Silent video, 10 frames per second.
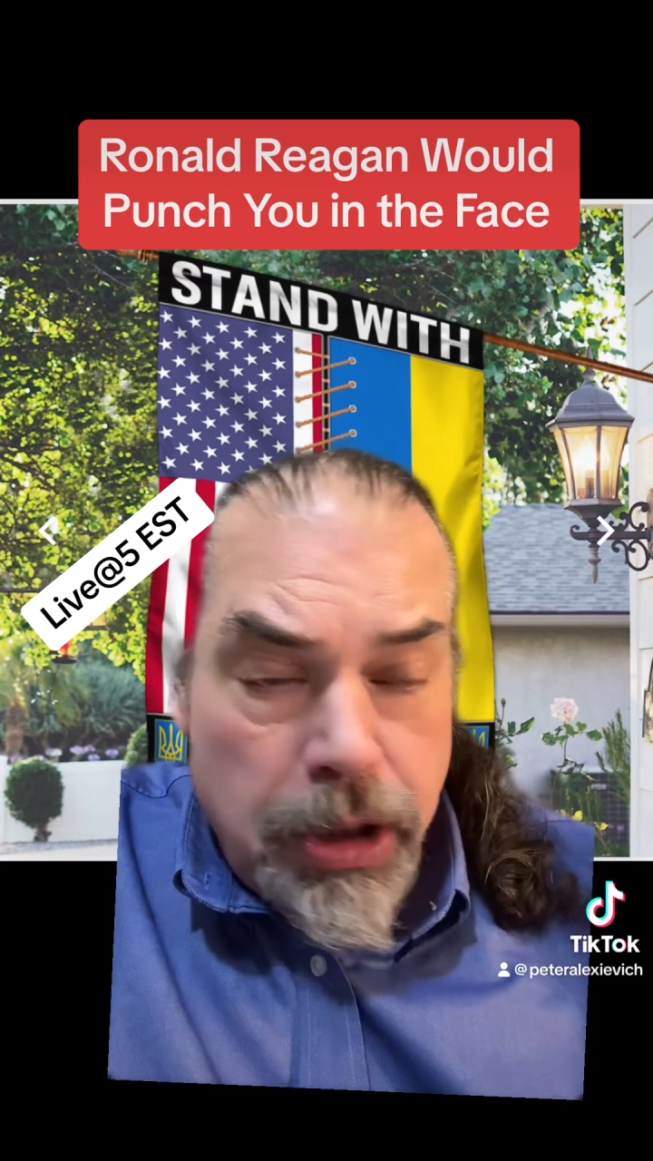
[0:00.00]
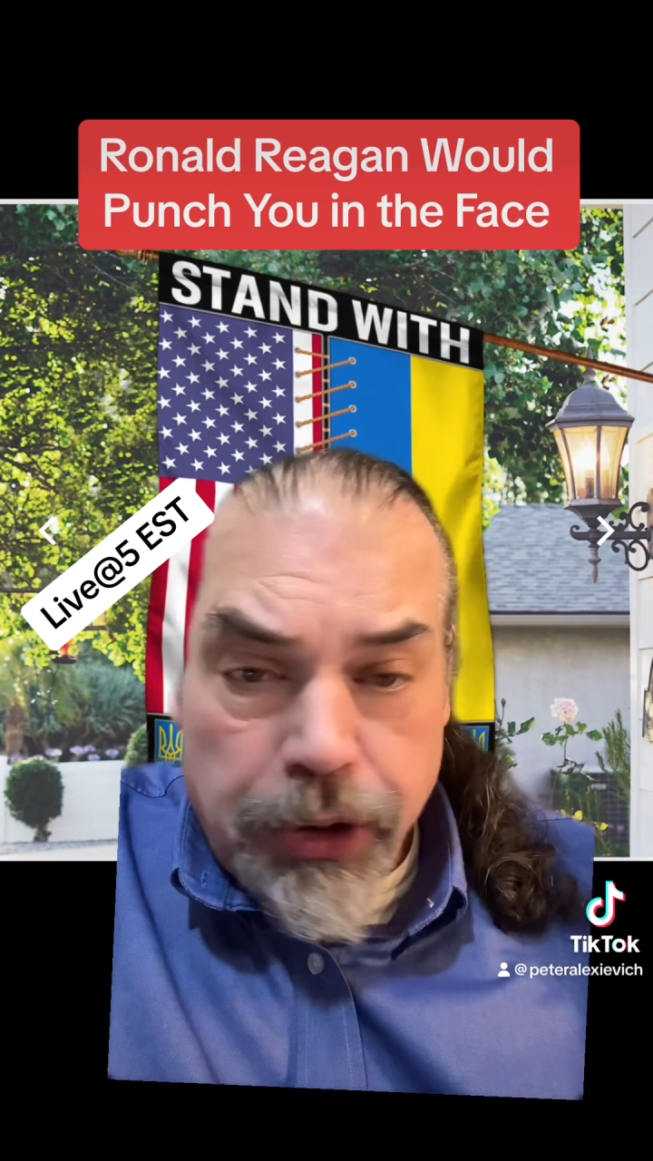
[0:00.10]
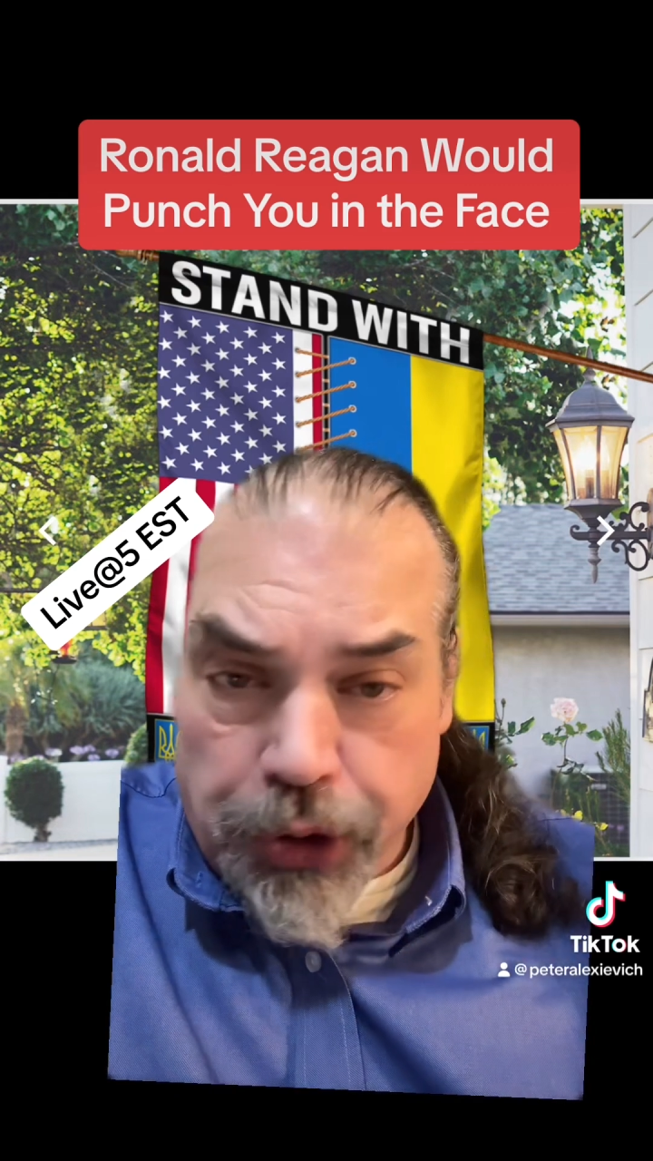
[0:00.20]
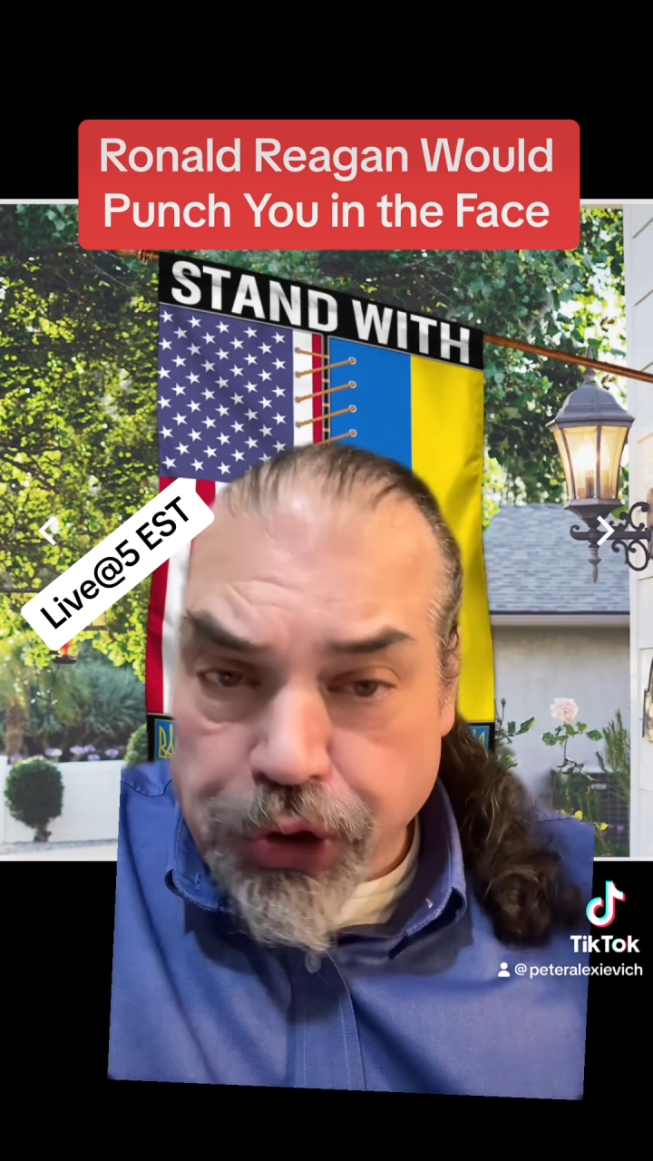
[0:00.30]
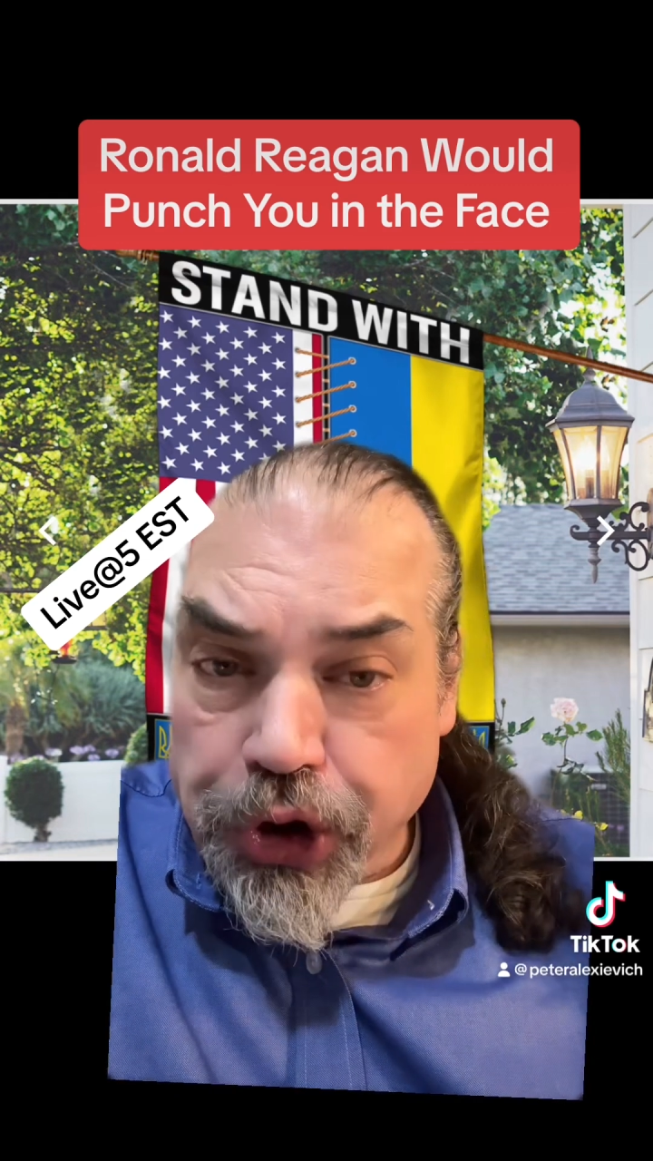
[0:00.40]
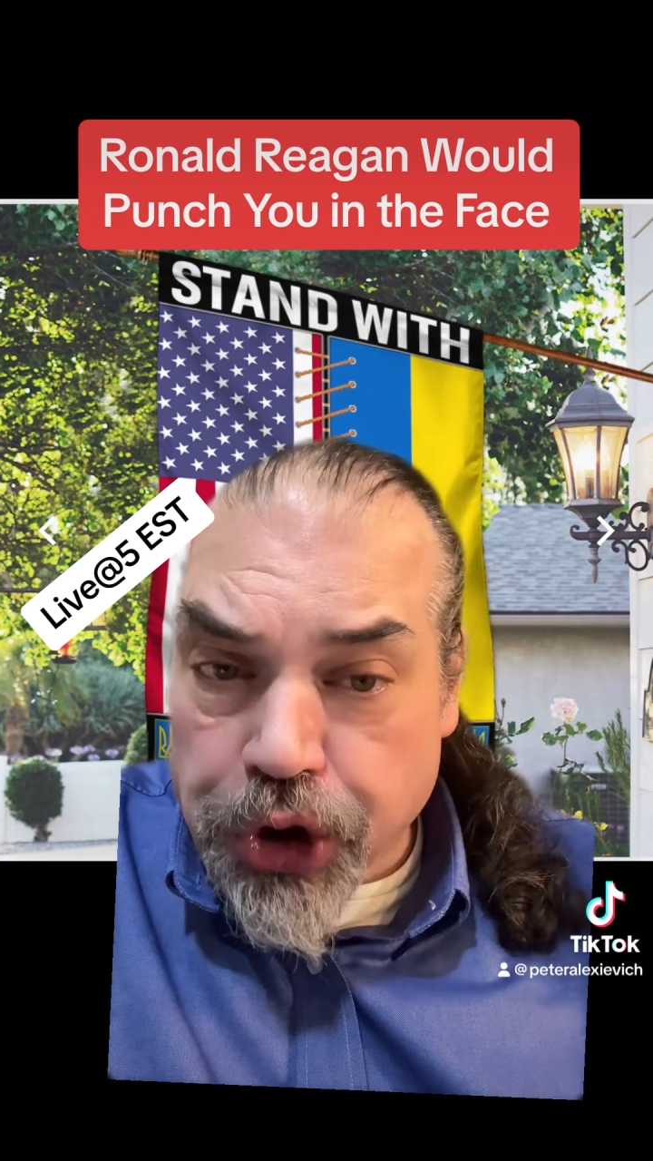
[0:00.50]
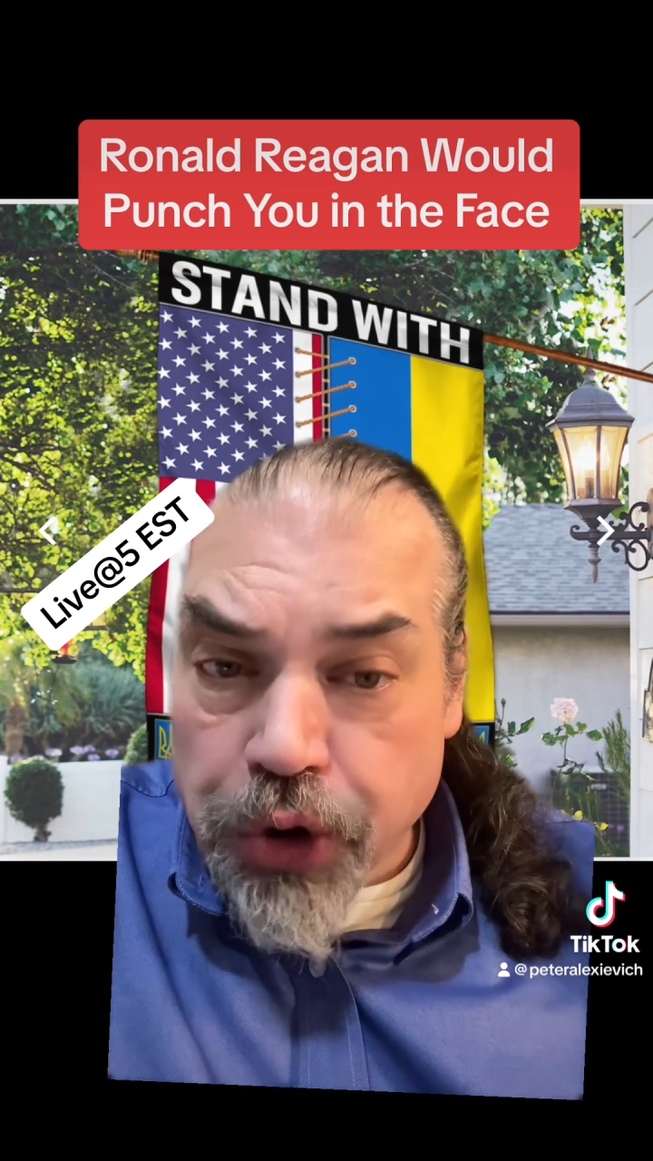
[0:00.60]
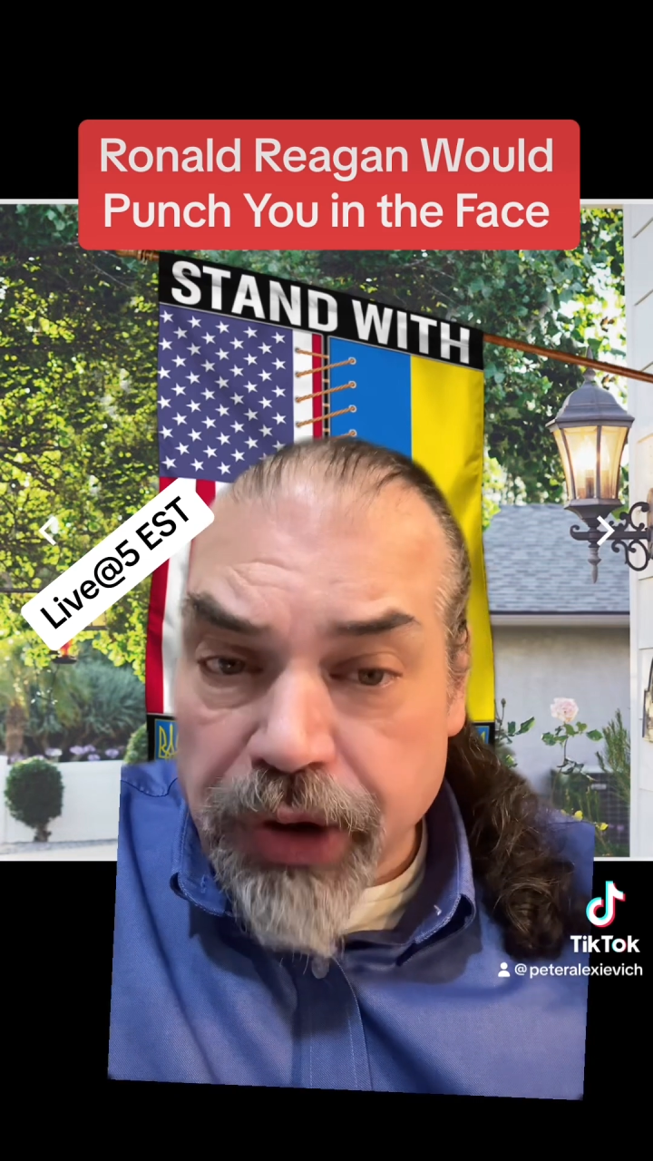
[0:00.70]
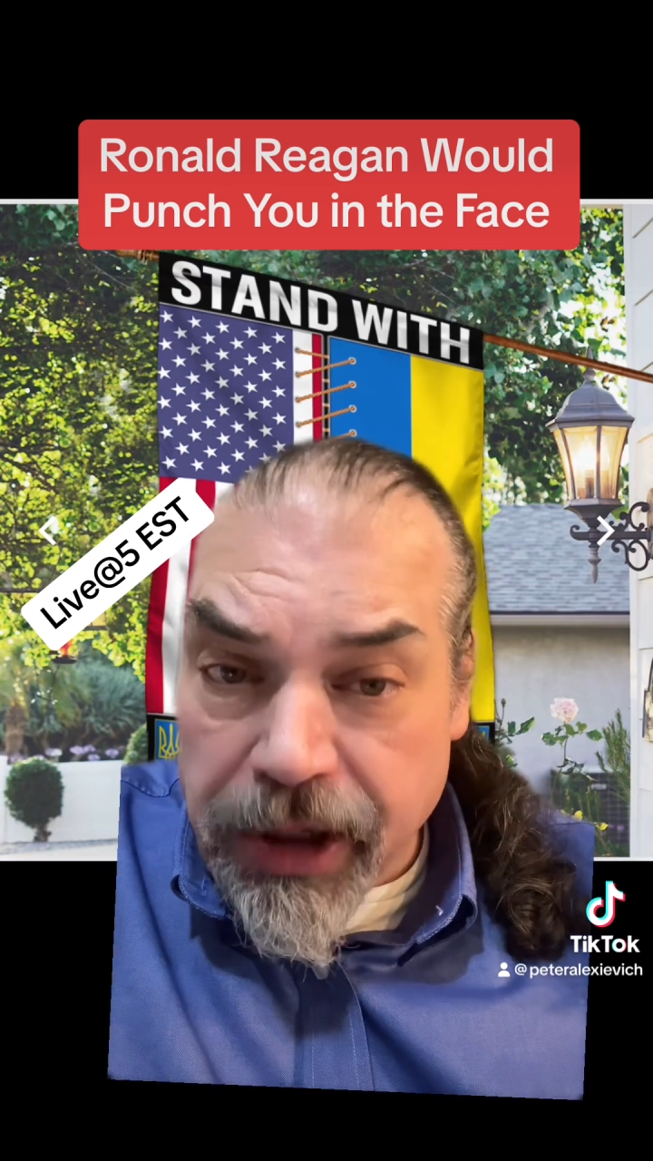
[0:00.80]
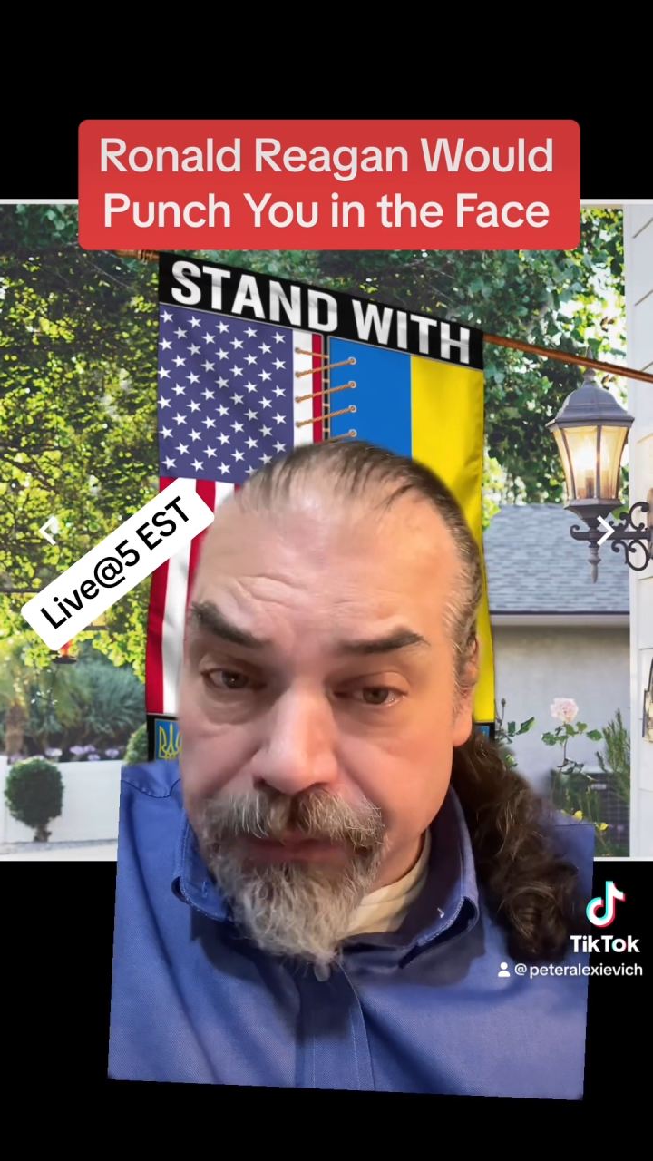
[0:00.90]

the security of